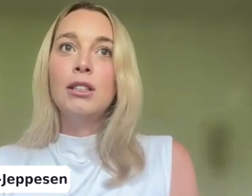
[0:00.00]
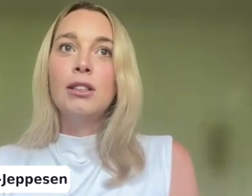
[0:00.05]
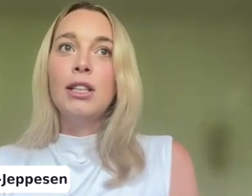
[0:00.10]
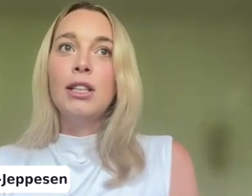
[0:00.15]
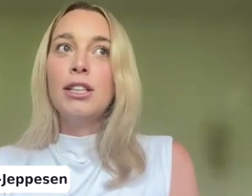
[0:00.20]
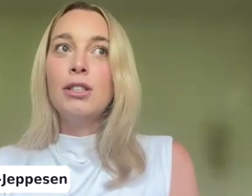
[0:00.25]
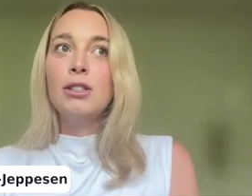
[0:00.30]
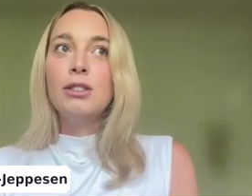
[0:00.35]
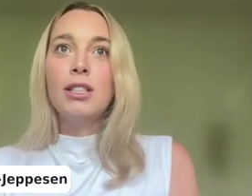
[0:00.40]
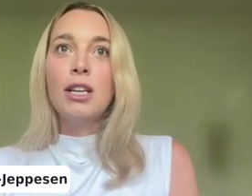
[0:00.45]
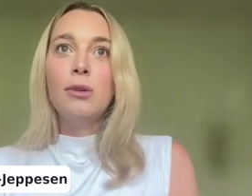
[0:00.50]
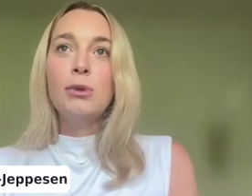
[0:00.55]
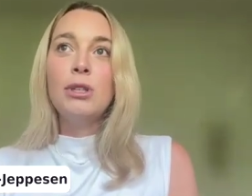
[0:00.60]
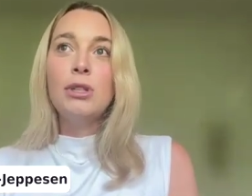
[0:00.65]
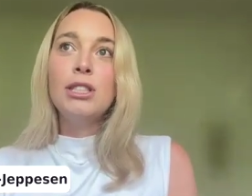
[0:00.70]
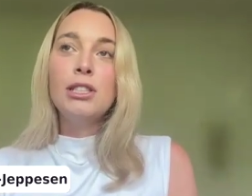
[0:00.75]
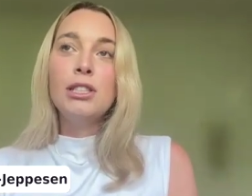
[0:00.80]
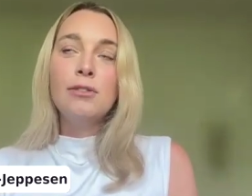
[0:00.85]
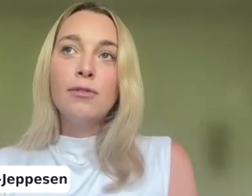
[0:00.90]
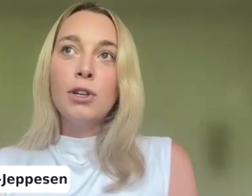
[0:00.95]
Like you said,
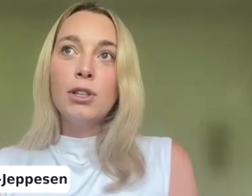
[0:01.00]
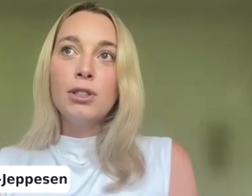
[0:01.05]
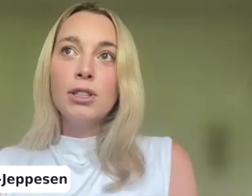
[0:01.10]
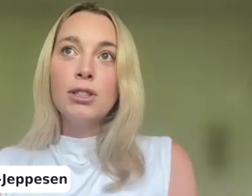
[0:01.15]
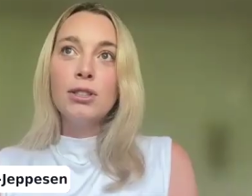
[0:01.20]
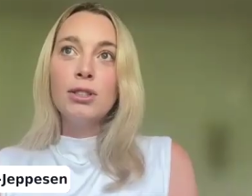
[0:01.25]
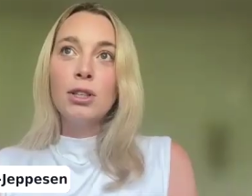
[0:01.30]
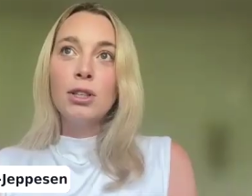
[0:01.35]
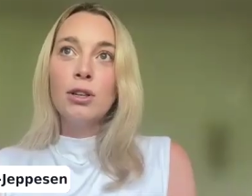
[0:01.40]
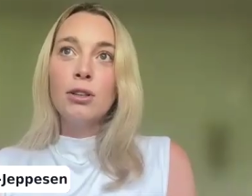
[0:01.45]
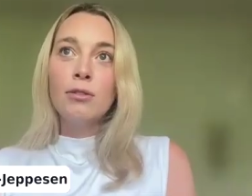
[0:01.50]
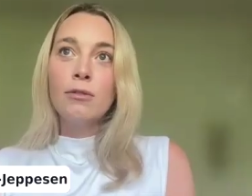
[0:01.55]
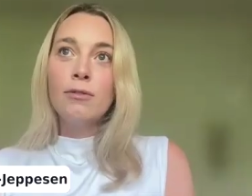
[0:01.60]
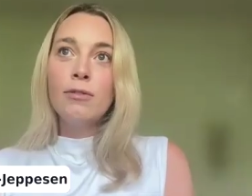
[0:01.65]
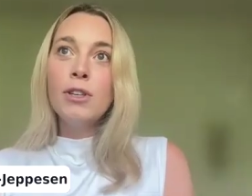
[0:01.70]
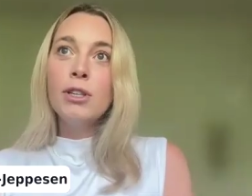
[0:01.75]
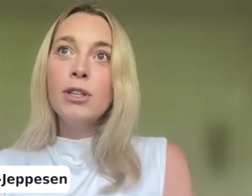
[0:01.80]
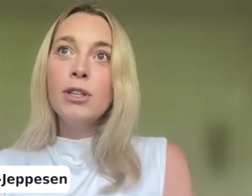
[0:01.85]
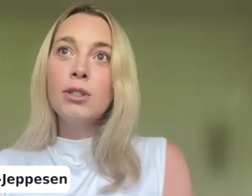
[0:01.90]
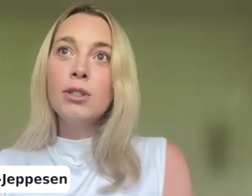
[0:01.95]
we defaulted certain
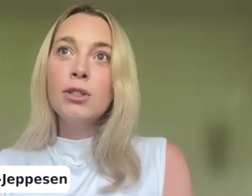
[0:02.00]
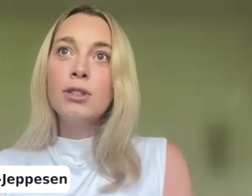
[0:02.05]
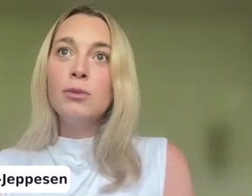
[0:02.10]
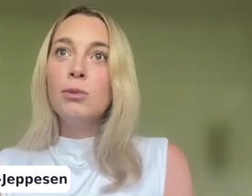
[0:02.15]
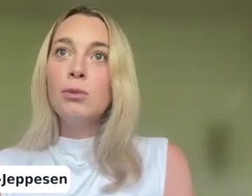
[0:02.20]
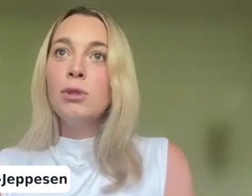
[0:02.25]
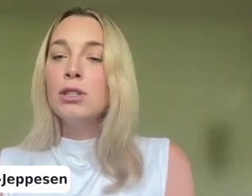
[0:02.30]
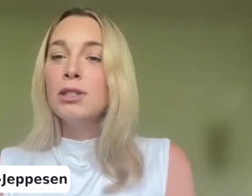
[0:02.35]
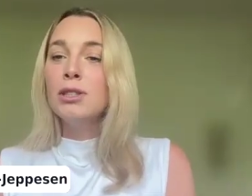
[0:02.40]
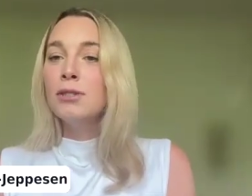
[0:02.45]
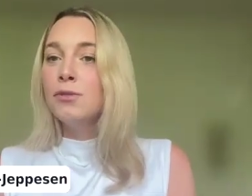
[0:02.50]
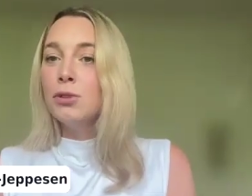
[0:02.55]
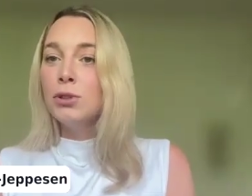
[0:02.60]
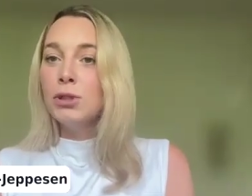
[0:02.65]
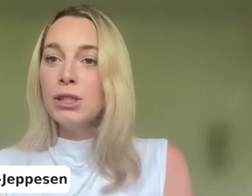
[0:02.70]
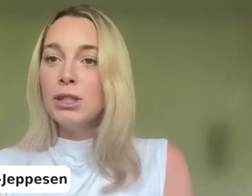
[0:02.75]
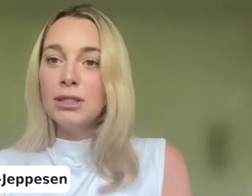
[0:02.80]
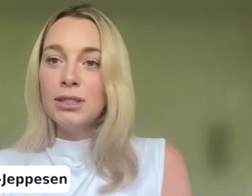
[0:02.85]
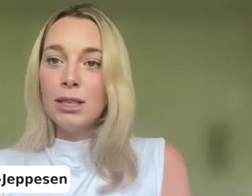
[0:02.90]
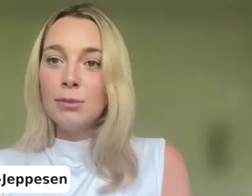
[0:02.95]
fields, we just
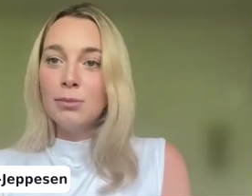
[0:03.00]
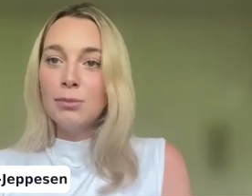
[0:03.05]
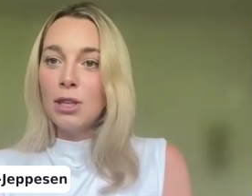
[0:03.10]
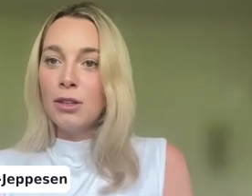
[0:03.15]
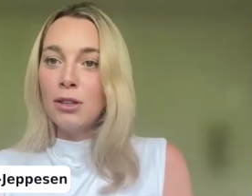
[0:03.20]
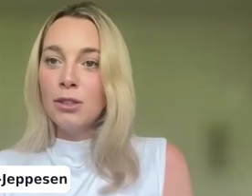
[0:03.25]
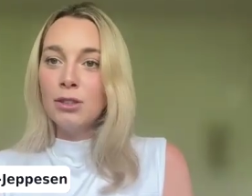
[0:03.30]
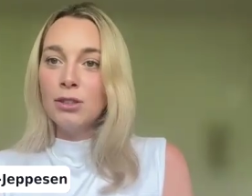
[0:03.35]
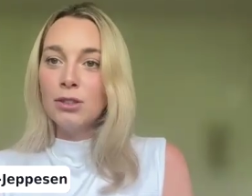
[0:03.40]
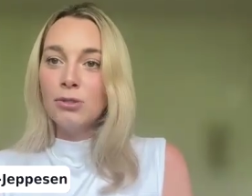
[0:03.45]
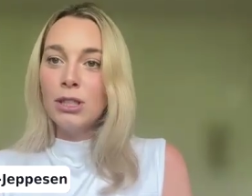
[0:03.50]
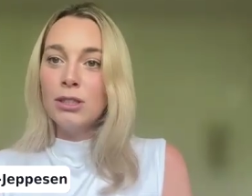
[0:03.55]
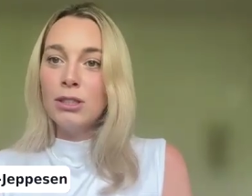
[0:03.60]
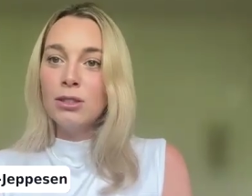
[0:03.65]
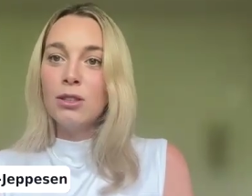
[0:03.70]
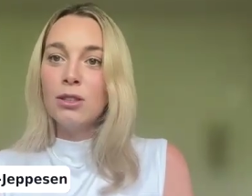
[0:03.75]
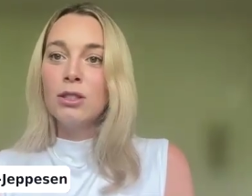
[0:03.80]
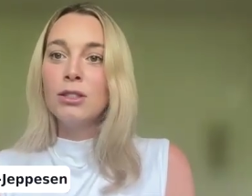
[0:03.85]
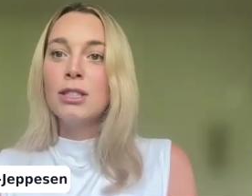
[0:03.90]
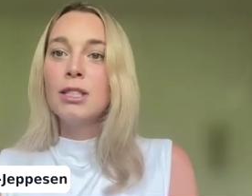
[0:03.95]
fully skipped other
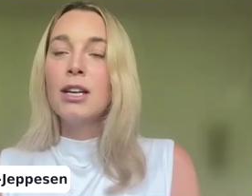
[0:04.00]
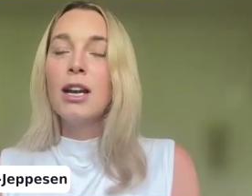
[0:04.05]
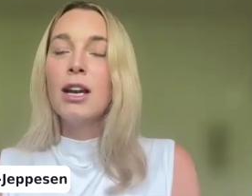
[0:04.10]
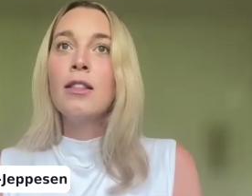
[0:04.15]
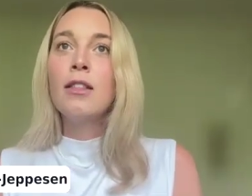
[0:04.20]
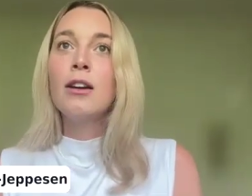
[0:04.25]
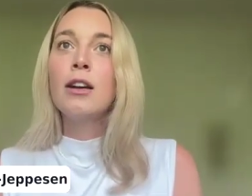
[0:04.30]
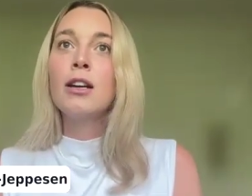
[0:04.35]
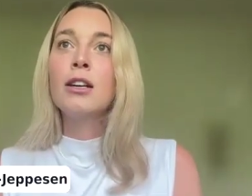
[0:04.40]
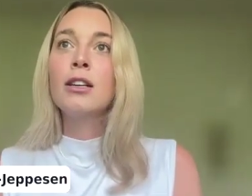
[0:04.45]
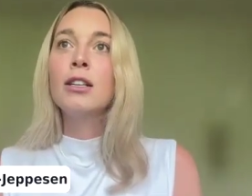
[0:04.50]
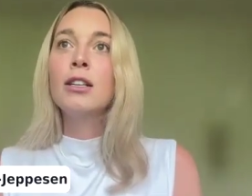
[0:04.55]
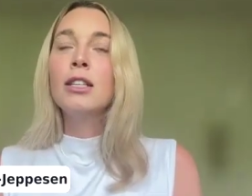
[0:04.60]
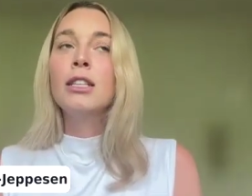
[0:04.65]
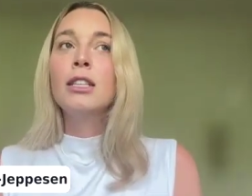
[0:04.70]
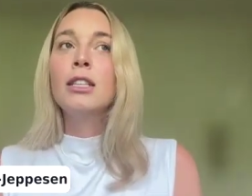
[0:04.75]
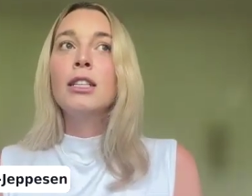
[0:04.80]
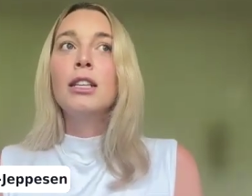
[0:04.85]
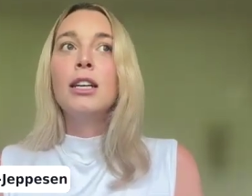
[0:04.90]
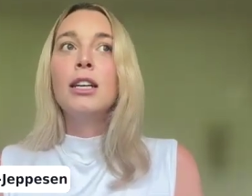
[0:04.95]
screens altogether.